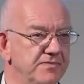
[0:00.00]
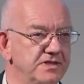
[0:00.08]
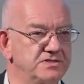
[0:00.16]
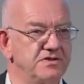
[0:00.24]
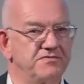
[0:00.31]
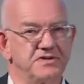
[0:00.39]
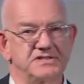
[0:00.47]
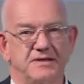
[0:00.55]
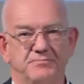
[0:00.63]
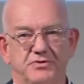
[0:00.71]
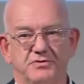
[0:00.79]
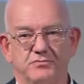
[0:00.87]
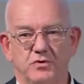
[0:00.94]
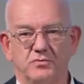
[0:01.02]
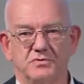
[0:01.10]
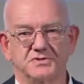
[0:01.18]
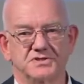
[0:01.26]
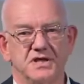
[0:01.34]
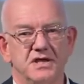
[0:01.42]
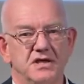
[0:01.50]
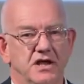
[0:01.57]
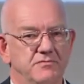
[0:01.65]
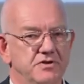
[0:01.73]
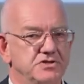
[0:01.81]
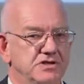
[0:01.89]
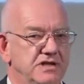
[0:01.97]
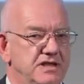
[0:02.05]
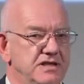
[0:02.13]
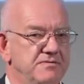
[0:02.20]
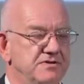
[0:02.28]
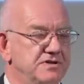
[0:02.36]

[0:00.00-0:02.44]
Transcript: So, for example, the rules originally